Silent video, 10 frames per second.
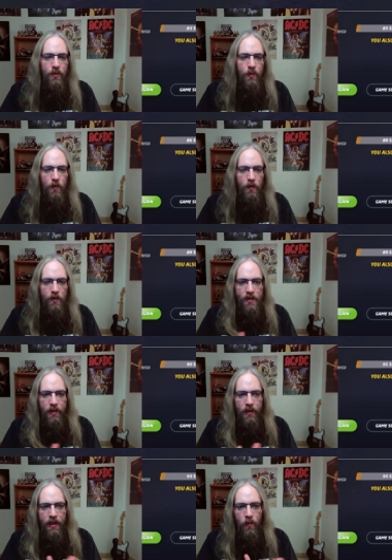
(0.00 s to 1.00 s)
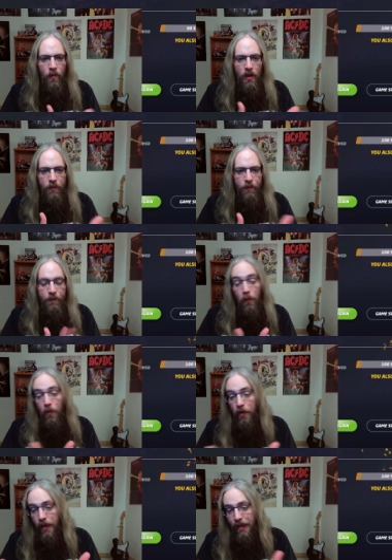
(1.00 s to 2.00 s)
duels. I won
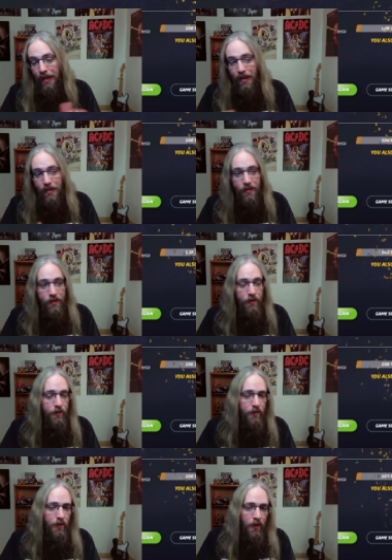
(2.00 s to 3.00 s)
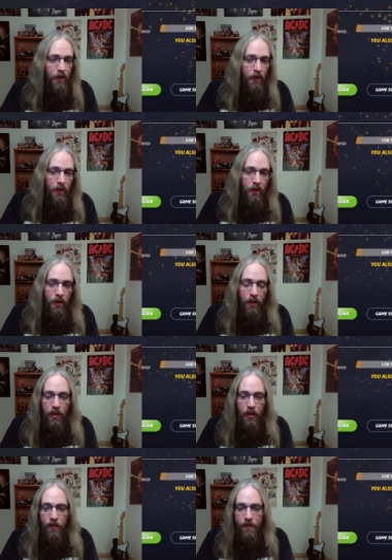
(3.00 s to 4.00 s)
four, I lost two,
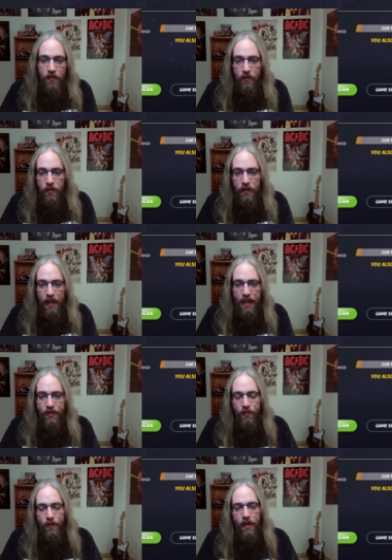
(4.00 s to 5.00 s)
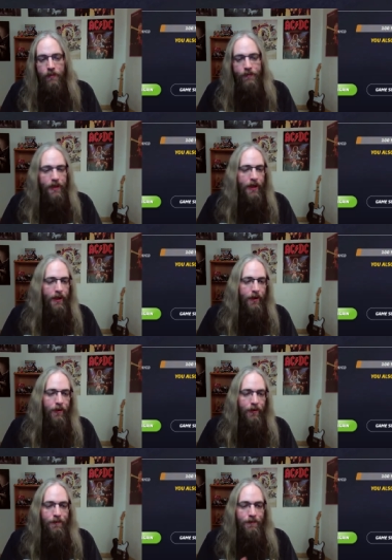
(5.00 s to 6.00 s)
and I'm up to an eight twelve
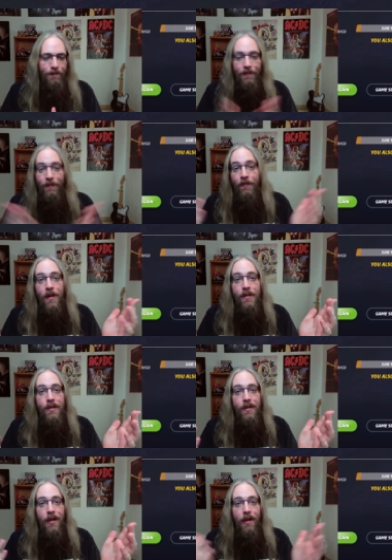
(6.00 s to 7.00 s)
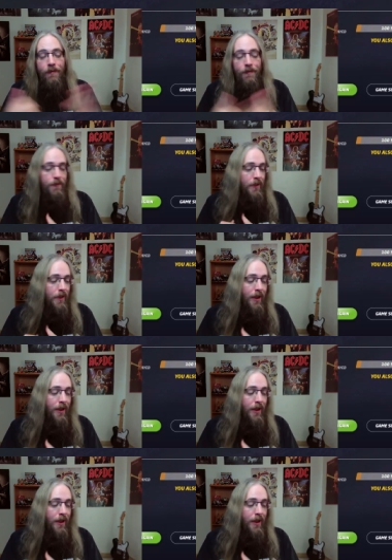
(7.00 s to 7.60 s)
now. Fun stuff.